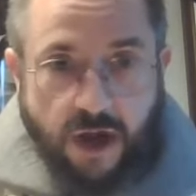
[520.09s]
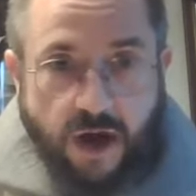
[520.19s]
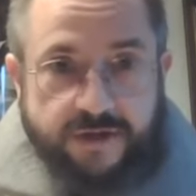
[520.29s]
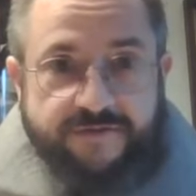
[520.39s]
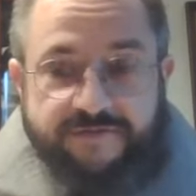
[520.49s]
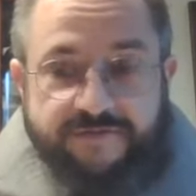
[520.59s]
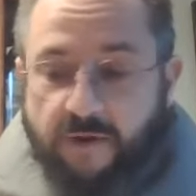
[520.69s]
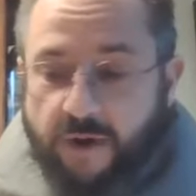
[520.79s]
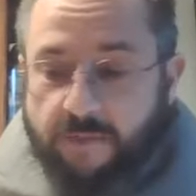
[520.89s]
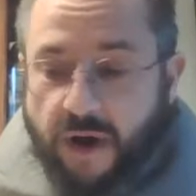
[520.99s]
God's
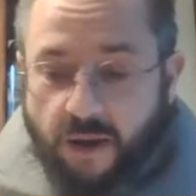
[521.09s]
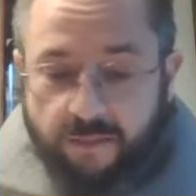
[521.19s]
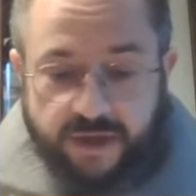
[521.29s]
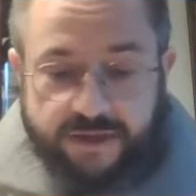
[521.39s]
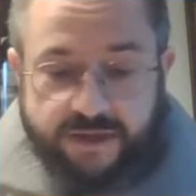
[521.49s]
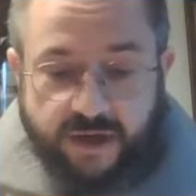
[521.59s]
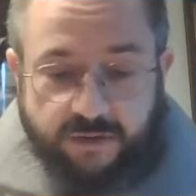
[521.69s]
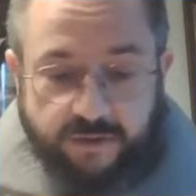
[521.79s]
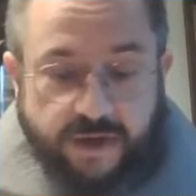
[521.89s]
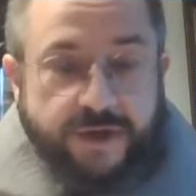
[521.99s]
very public
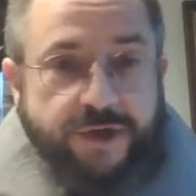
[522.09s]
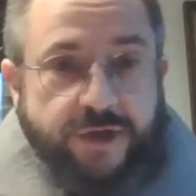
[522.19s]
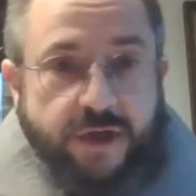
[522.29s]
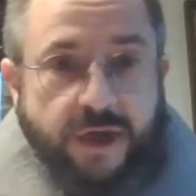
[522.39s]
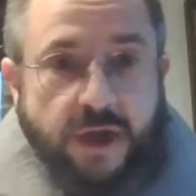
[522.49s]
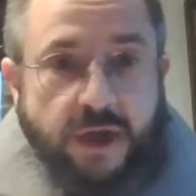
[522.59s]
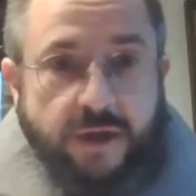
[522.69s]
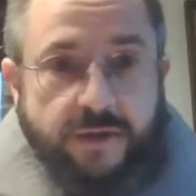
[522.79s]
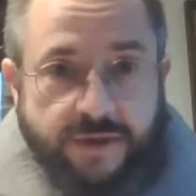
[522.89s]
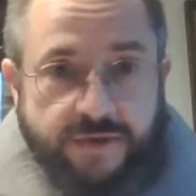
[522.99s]
declaration,
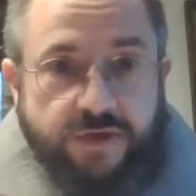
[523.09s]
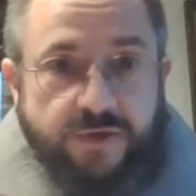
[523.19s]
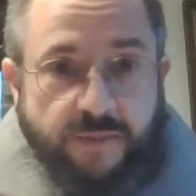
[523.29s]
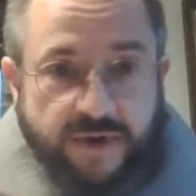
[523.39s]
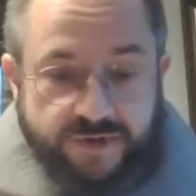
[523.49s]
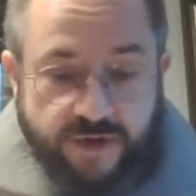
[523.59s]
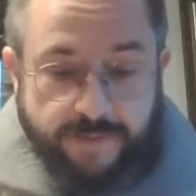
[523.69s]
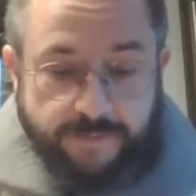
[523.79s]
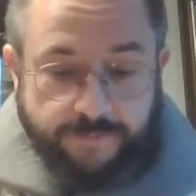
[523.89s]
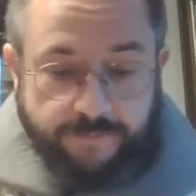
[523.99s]
this is my son.